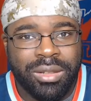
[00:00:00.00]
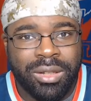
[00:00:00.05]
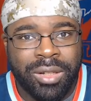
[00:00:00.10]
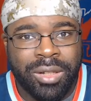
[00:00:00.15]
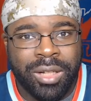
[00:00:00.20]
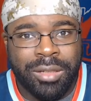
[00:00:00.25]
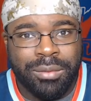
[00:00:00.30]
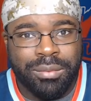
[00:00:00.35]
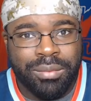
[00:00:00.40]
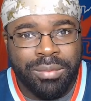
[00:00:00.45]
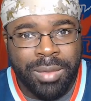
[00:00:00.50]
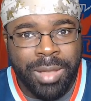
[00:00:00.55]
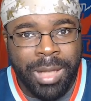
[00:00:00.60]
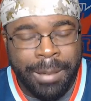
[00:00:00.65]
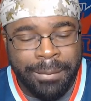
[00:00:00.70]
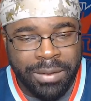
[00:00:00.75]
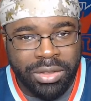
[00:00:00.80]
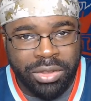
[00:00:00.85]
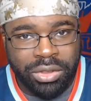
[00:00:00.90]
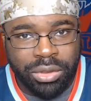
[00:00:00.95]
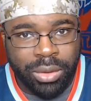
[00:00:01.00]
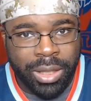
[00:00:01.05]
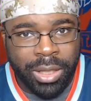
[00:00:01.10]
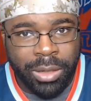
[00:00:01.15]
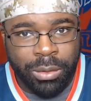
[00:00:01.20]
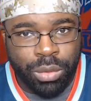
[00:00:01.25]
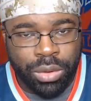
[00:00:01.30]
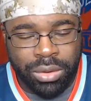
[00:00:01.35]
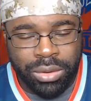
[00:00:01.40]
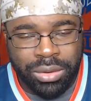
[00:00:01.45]
All right, emphasis on that
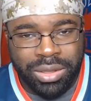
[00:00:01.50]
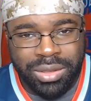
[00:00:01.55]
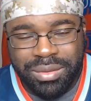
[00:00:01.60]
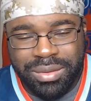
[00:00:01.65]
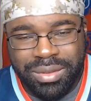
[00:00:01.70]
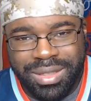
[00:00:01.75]
word.